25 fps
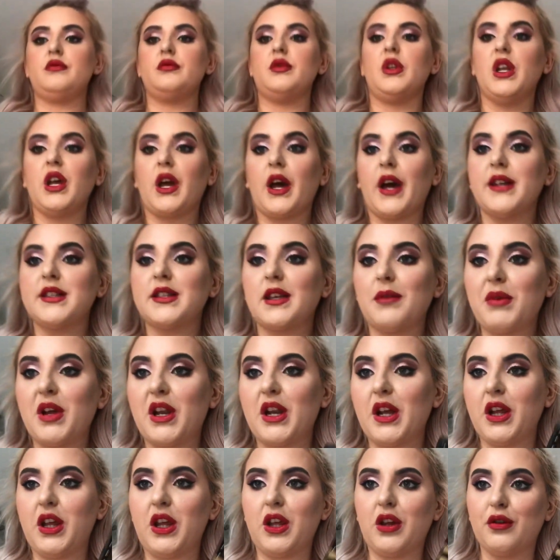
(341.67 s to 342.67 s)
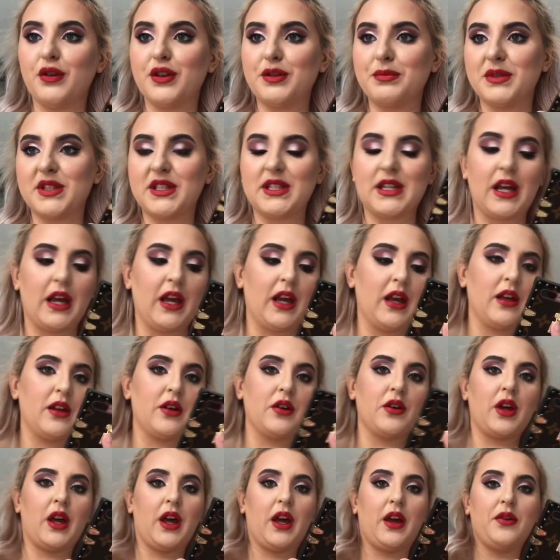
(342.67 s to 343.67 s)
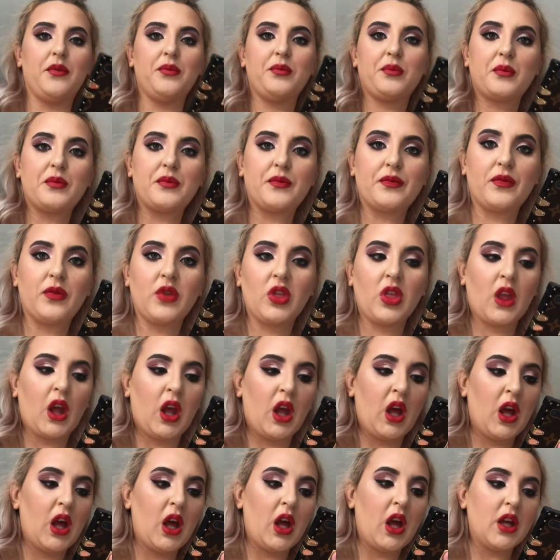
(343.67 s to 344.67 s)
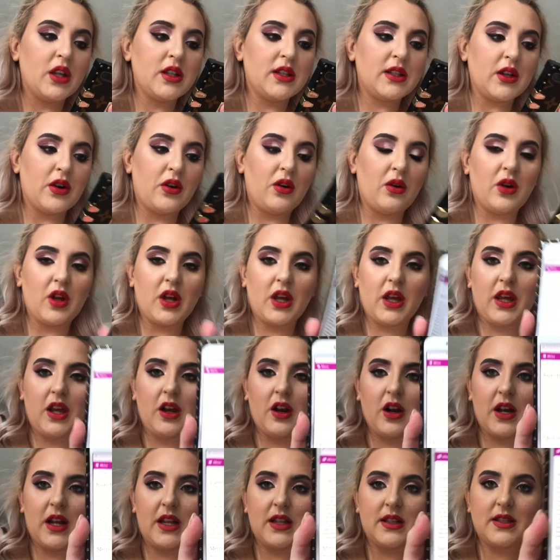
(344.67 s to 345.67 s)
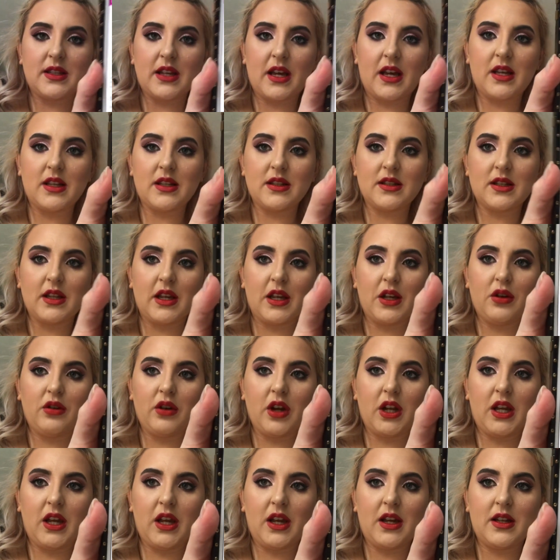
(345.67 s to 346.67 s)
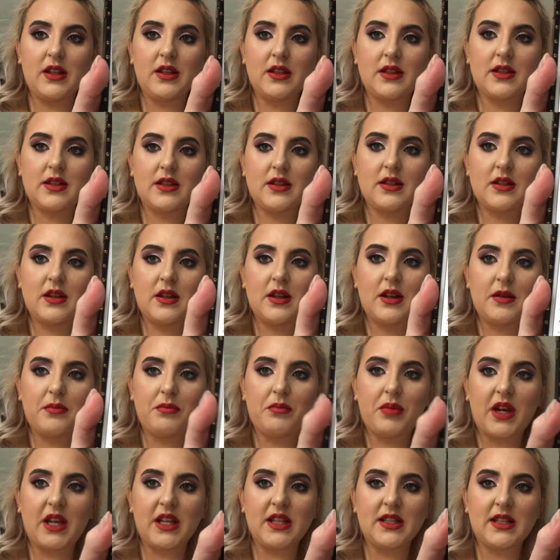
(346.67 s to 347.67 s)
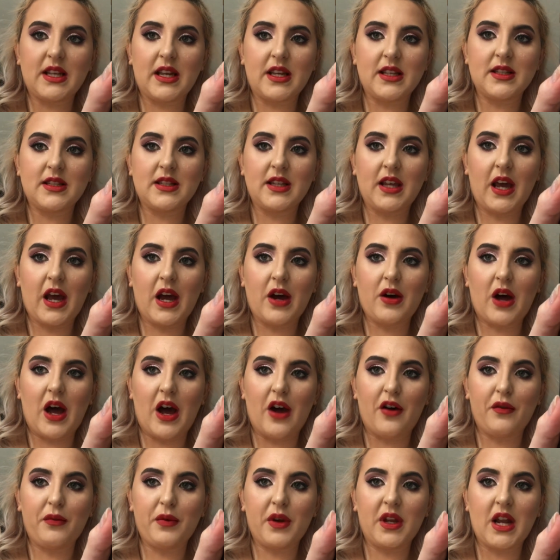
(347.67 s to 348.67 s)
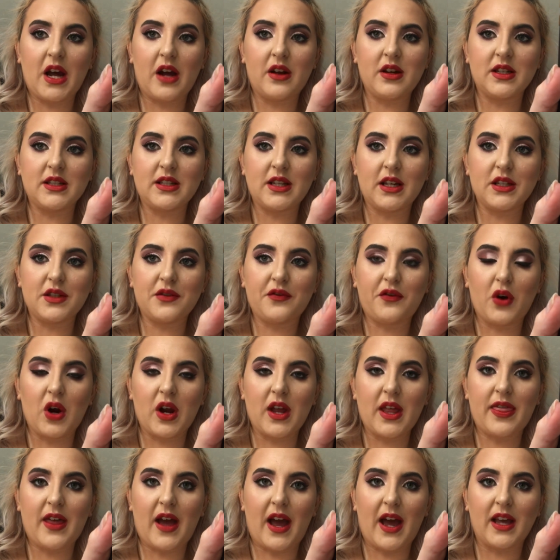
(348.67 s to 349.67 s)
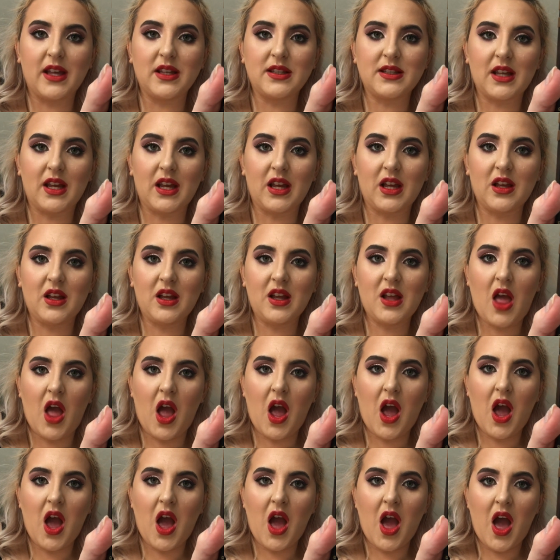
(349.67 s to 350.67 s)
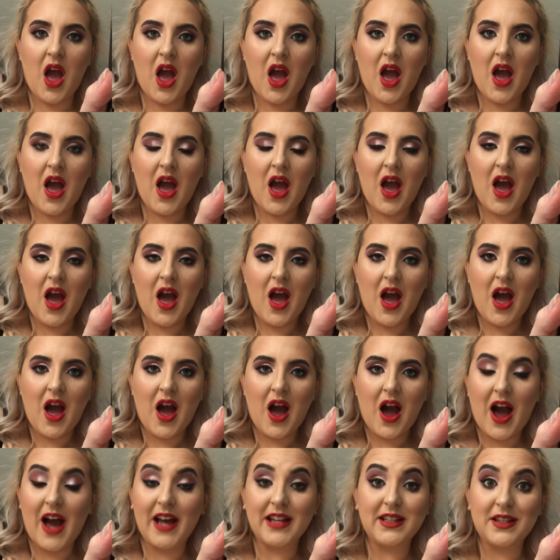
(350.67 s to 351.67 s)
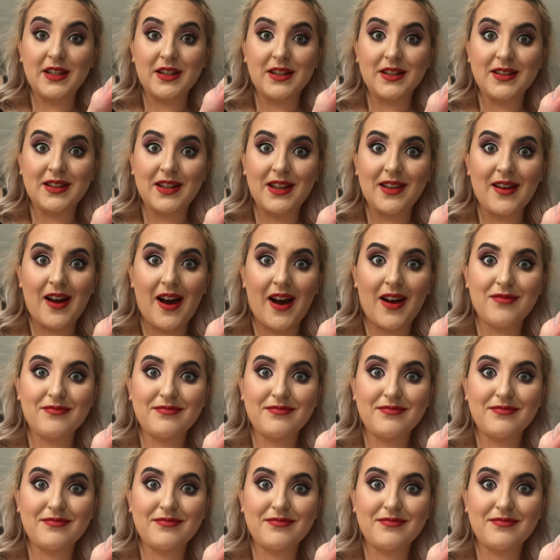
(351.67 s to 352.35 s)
Guys, I made a huge mistake, okay? So here it says ingredients, but it says, see how halfway down it says for the icing? I didn't see that.